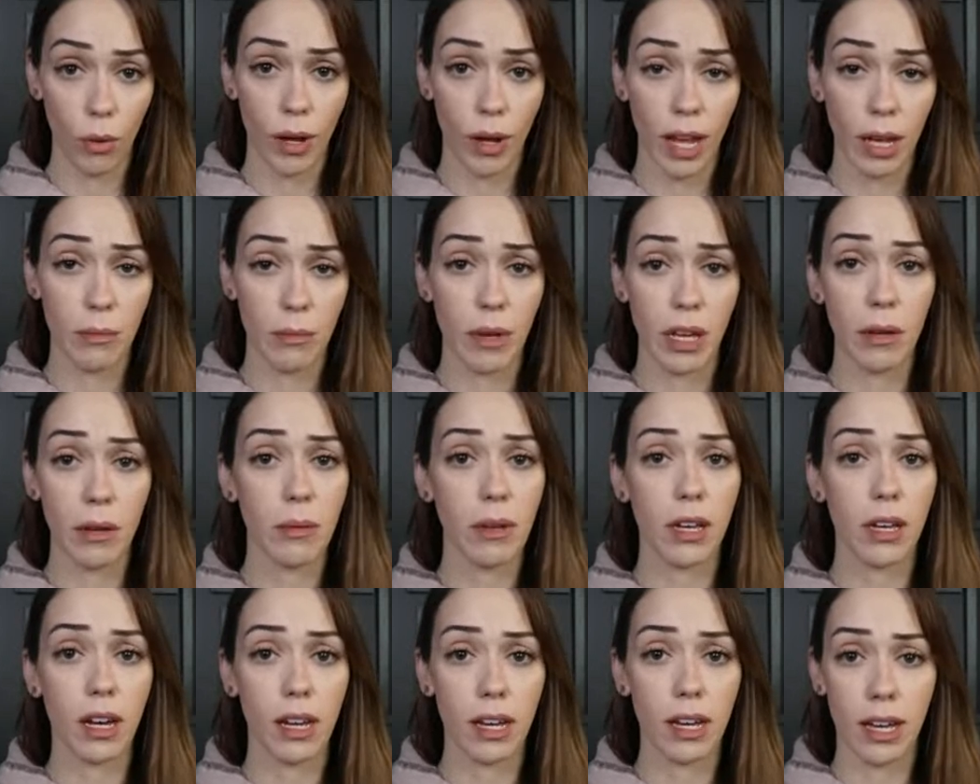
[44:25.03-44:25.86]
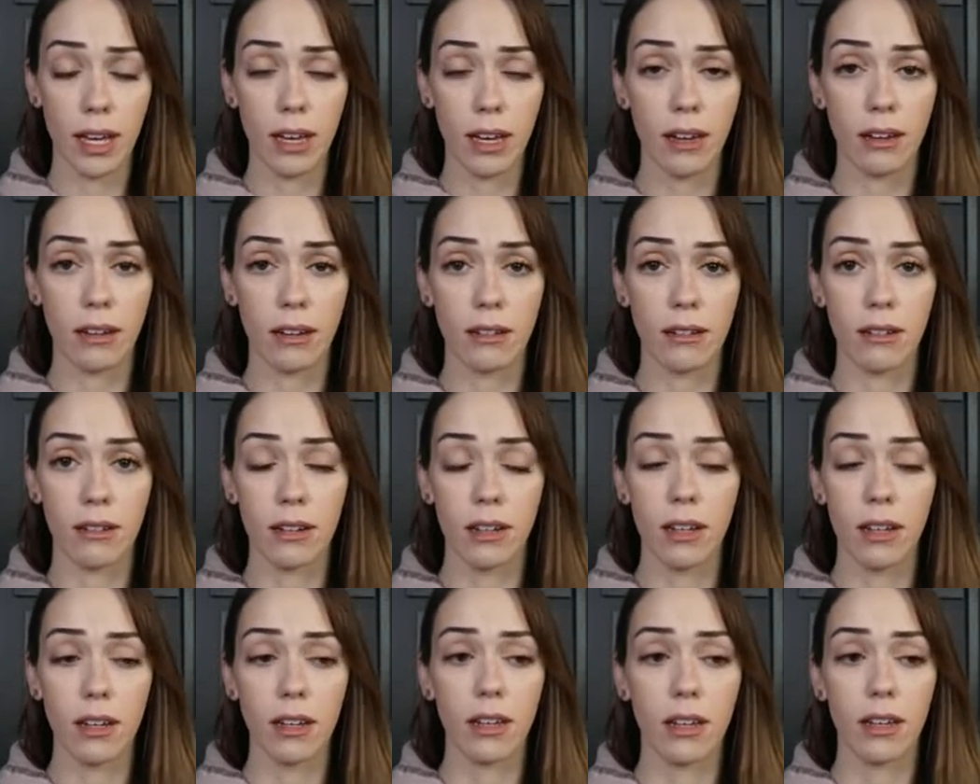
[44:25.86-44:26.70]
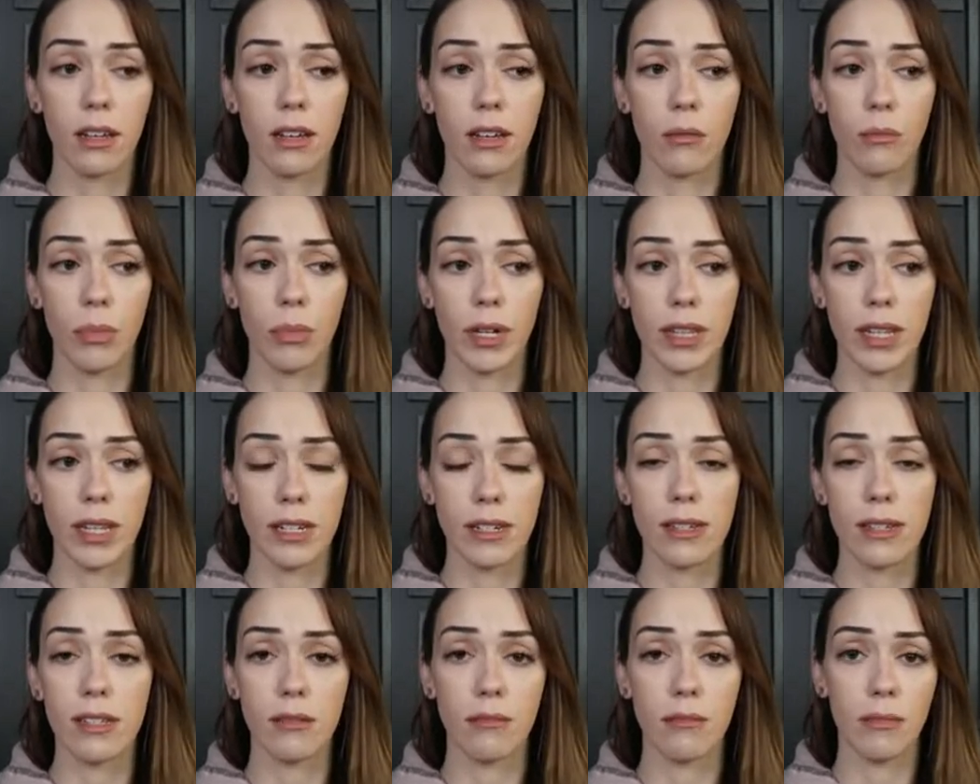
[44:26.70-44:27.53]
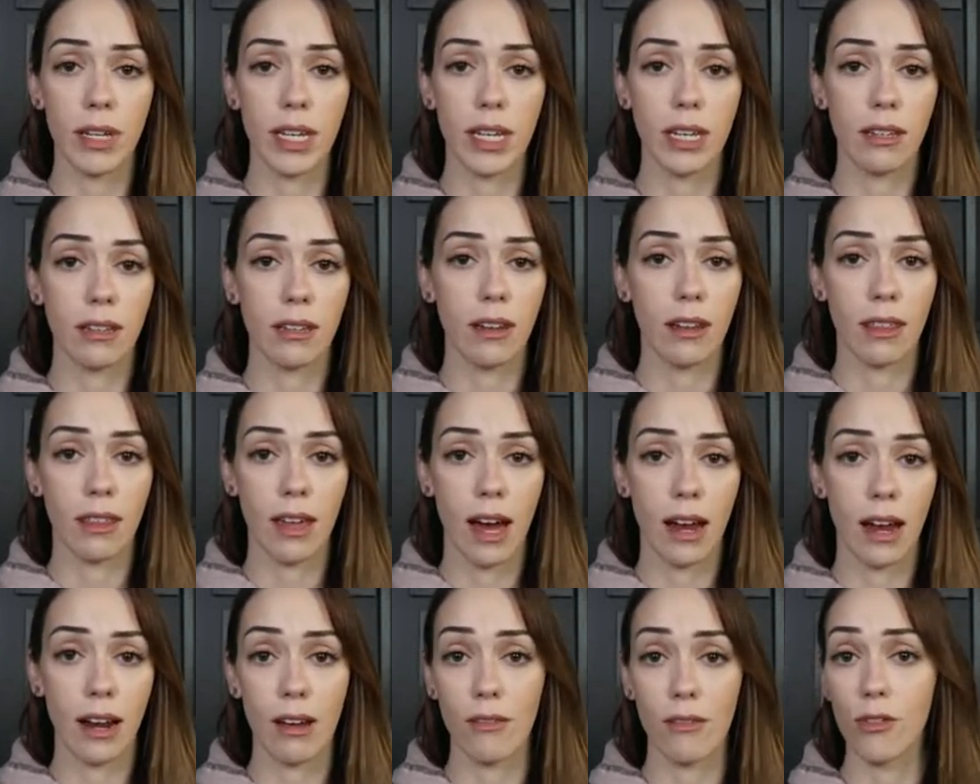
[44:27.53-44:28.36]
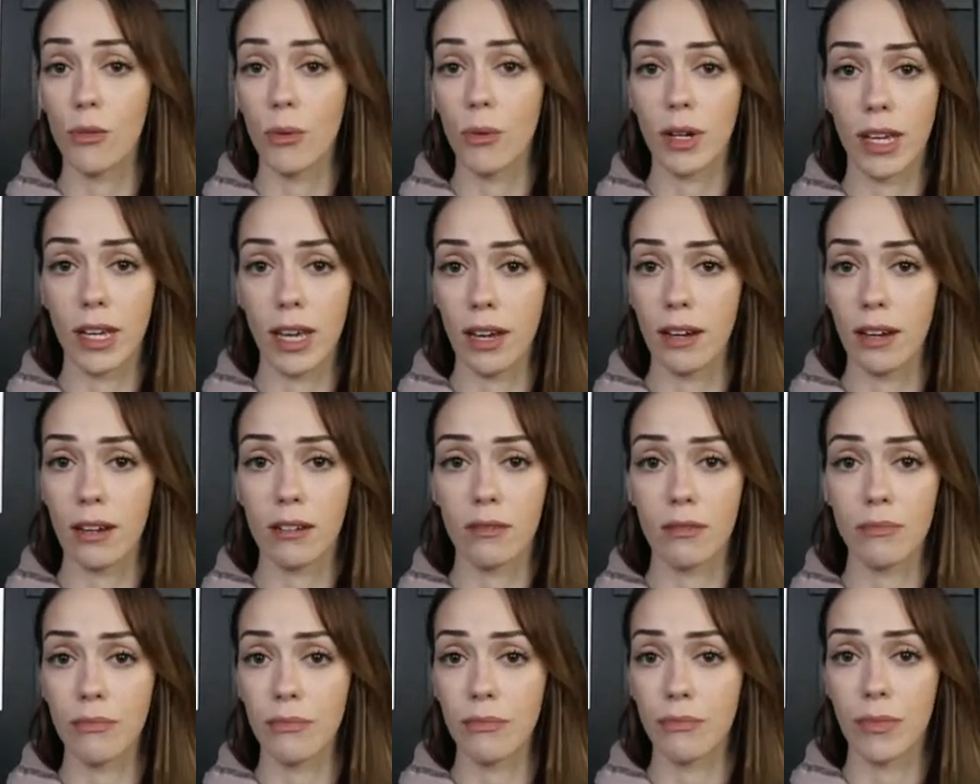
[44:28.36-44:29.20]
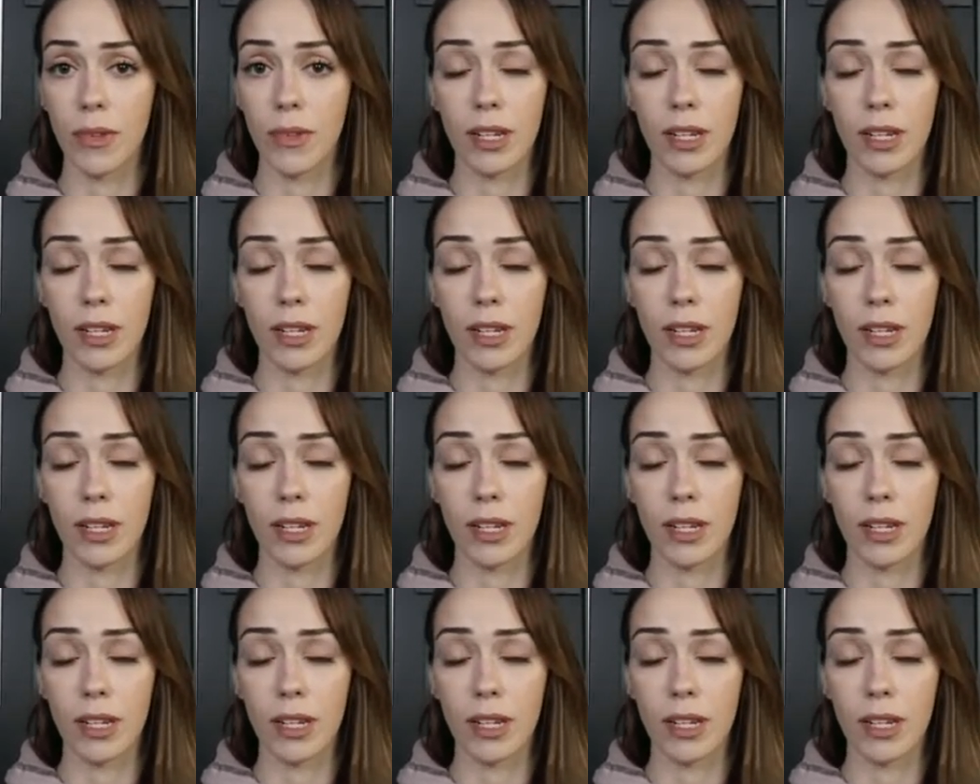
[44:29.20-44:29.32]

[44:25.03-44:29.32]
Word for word: Okay, maybe I can, but that doesn't mean that everyone can.